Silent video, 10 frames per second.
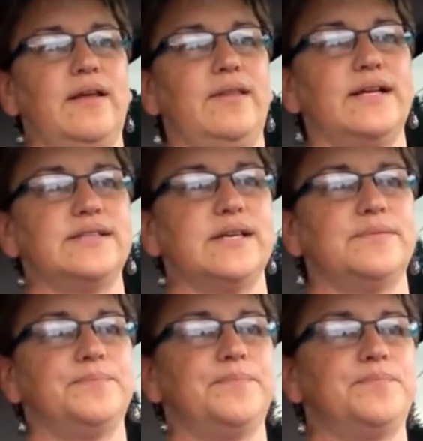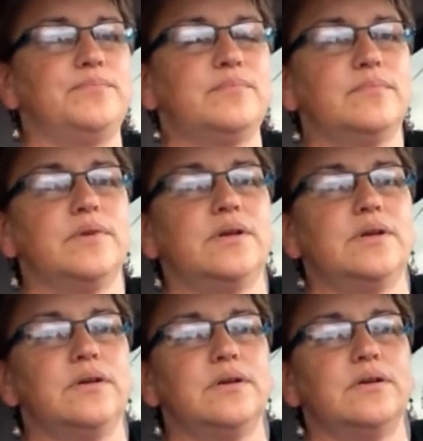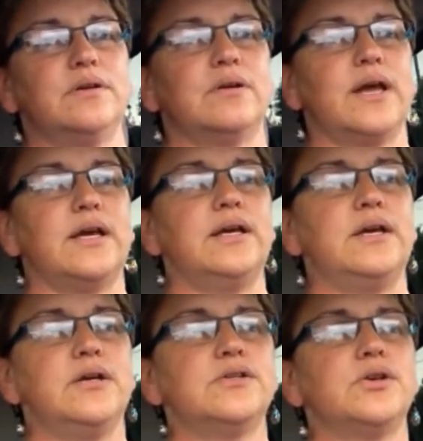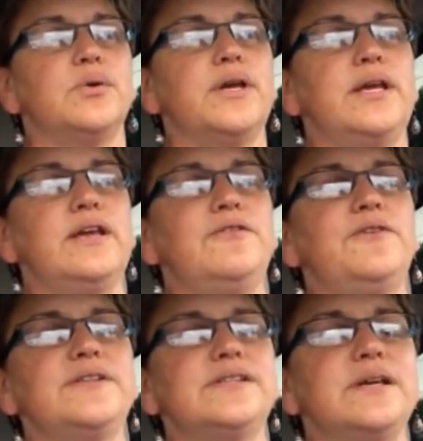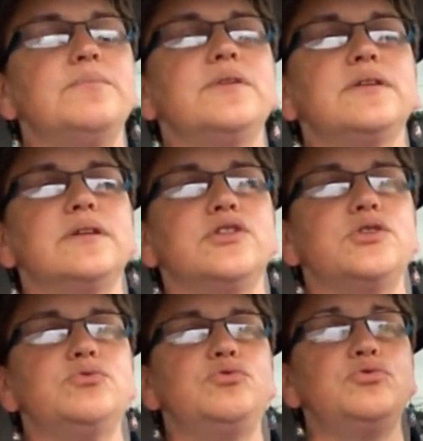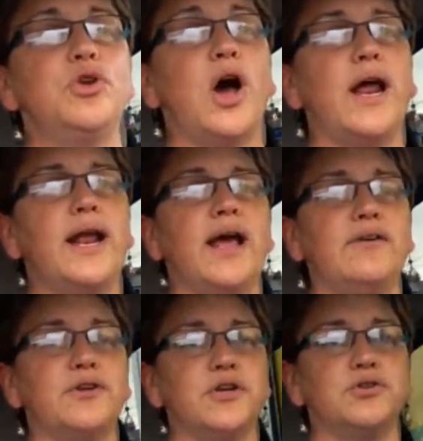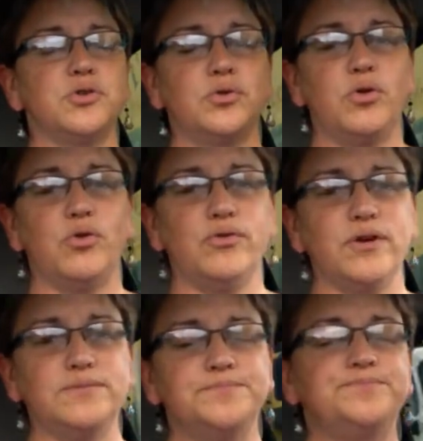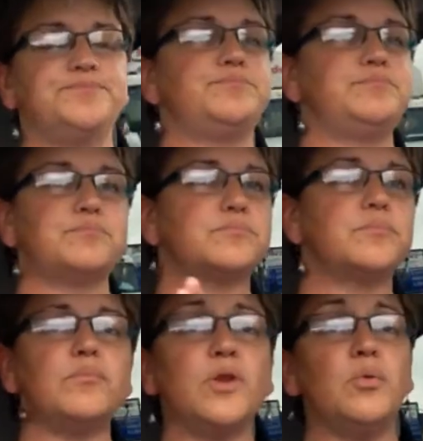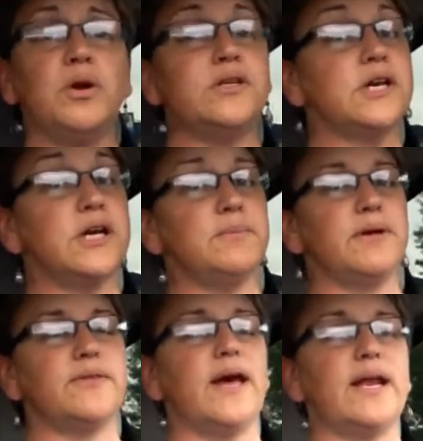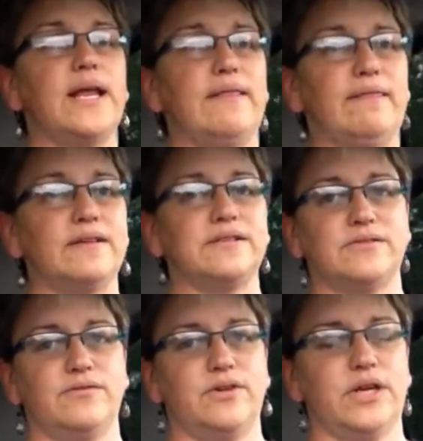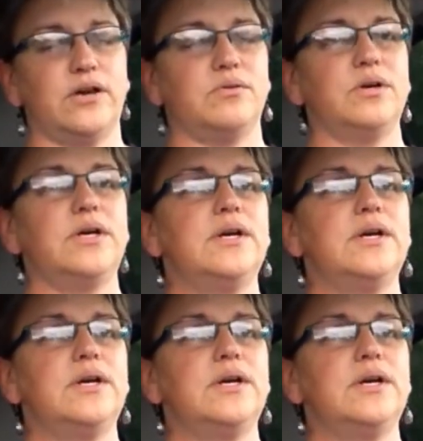And that's it. Okay? So if it's something that you do not have control over, we're not talking about that in this video.